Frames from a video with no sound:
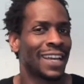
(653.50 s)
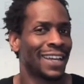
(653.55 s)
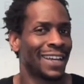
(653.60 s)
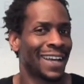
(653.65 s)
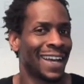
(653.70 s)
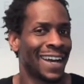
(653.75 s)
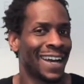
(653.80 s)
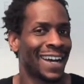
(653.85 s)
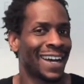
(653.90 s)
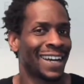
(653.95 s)

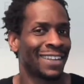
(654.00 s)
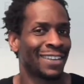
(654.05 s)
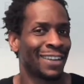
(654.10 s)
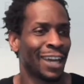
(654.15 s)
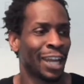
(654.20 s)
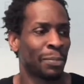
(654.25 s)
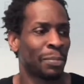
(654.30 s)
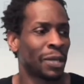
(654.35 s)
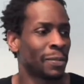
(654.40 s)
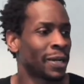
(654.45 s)
Haha, you got
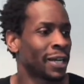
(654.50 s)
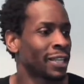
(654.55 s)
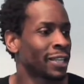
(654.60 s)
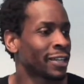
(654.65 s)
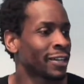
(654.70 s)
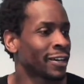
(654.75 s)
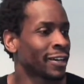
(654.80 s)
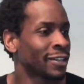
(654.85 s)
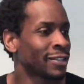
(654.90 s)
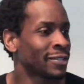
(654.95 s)
to peek behind the
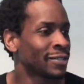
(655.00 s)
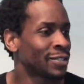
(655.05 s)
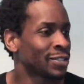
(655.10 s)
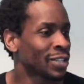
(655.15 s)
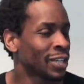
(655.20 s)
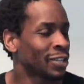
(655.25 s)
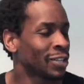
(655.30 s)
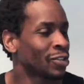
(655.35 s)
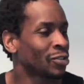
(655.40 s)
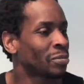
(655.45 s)
curtain. You saw
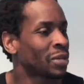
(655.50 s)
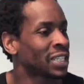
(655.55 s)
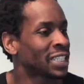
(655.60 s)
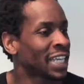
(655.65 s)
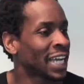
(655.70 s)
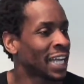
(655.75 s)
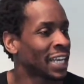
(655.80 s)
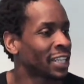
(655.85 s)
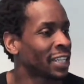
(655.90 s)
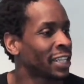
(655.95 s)
a little bit of
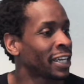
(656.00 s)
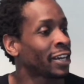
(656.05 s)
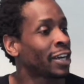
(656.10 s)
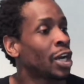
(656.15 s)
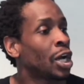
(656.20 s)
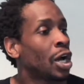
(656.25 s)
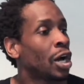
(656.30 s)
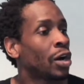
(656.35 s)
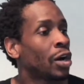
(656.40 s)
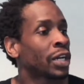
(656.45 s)
Talon there.
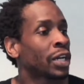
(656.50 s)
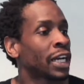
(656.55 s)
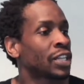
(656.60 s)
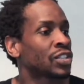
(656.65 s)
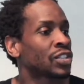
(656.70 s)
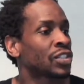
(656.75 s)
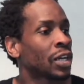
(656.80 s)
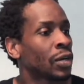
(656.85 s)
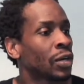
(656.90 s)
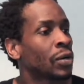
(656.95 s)
Okay,
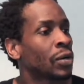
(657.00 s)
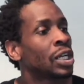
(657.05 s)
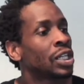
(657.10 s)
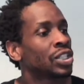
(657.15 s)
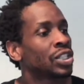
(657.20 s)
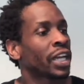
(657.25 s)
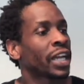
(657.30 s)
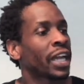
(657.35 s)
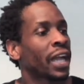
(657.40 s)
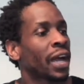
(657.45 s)
so
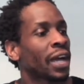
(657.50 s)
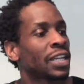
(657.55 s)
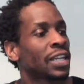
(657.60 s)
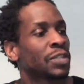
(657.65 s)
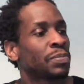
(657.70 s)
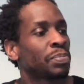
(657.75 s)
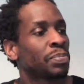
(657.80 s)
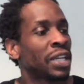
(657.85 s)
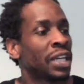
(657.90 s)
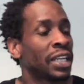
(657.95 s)
checking out his
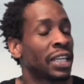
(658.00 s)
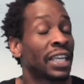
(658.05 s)
speed.